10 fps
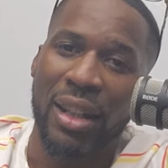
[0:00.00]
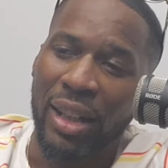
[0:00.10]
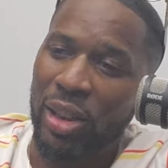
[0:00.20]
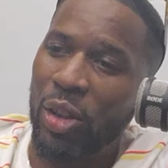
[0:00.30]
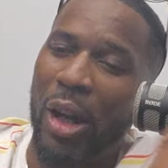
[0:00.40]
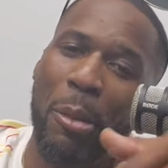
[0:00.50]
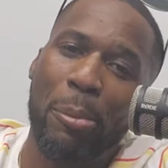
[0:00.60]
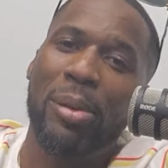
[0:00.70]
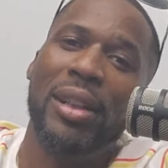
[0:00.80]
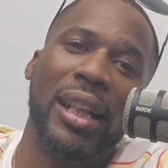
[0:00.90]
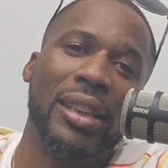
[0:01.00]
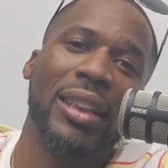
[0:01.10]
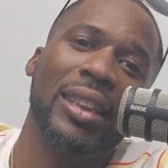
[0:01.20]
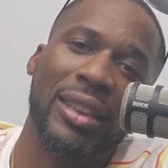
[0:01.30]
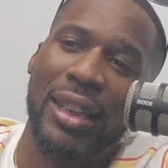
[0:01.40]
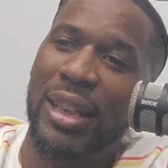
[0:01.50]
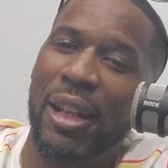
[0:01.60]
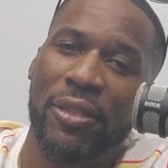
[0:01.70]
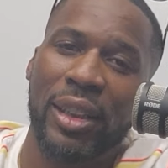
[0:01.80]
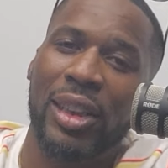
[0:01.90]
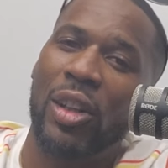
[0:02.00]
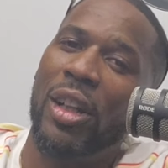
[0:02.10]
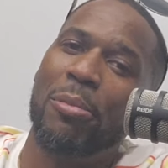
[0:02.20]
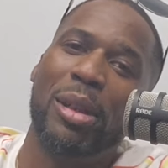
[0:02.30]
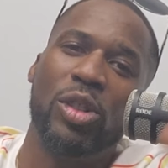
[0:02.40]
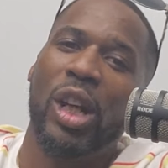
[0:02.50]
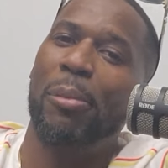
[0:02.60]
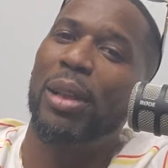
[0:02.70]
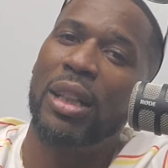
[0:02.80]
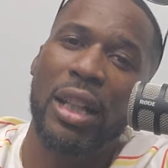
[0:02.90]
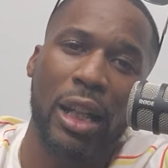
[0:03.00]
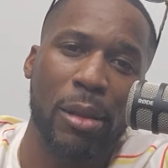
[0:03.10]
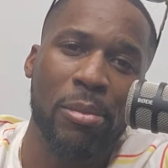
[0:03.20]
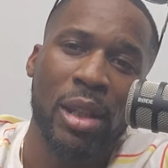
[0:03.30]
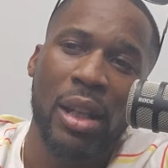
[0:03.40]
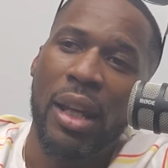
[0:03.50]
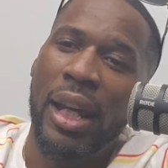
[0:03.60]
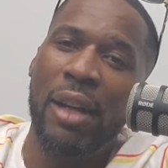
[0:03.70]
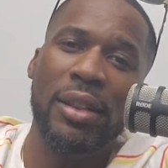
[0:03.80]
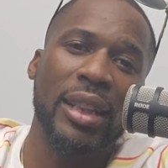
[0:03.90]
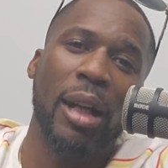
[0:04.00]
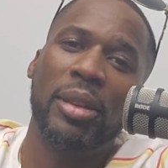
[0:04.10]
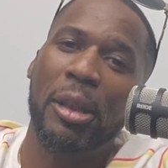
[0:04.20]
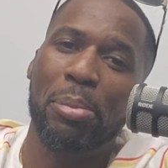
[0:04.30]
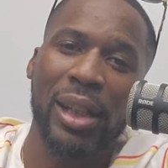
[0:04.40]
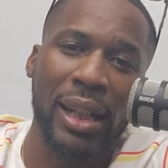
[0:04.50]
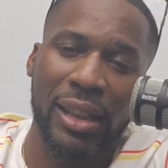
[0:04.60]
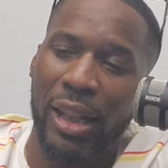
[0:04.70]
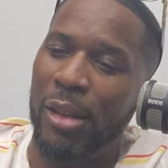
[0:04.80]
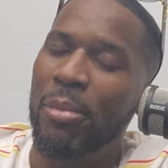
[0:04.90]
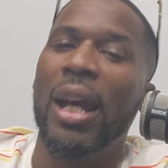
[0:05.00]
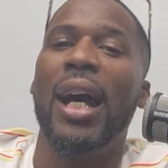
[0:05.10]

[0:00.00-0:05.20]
So I'm going to predict CC definitely. She already been dropping a dub every time she played them.